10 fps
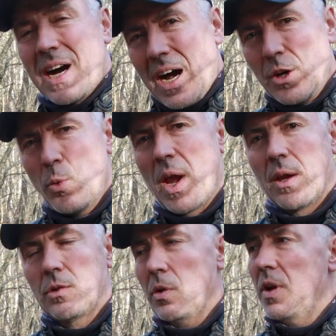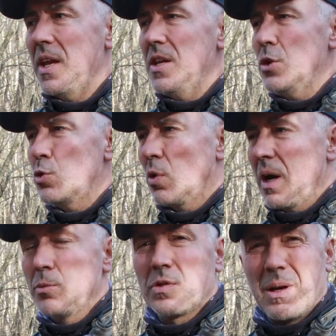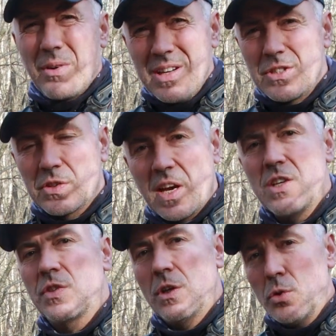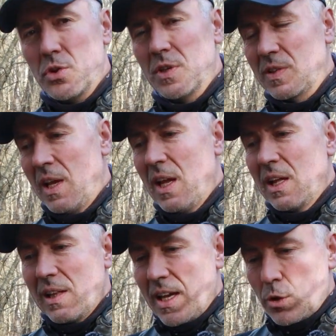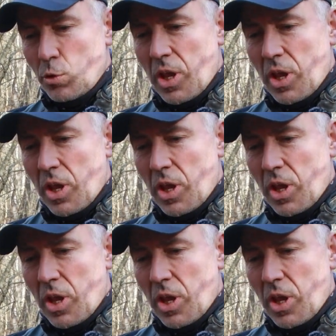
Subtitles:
the hard way, so they need to come to some really strange solutions, like to